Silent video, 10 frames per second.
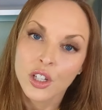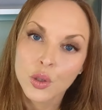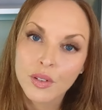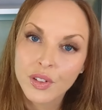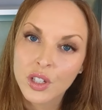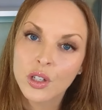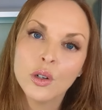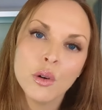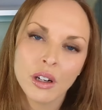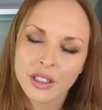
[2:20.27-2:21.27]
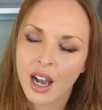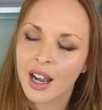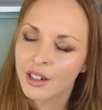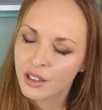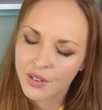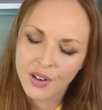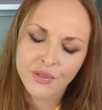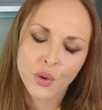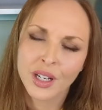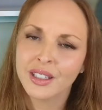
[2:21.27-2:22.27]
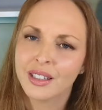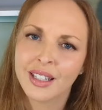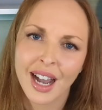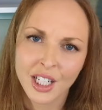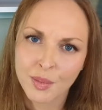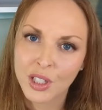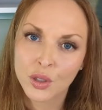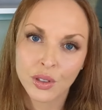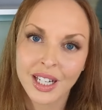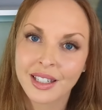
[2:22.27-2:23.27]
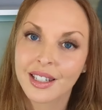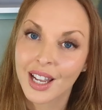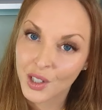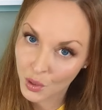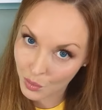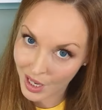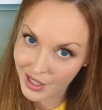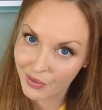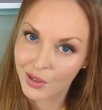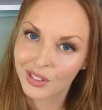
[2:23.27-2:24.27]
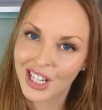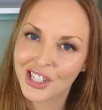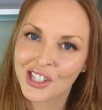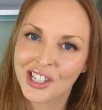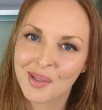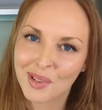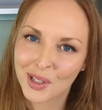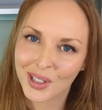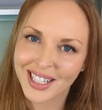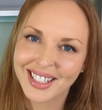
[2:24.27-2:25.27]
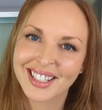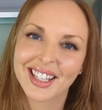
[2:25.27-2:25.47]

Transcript: So if you are tired of avoidant attachment tricks and you're ready for relationship treats,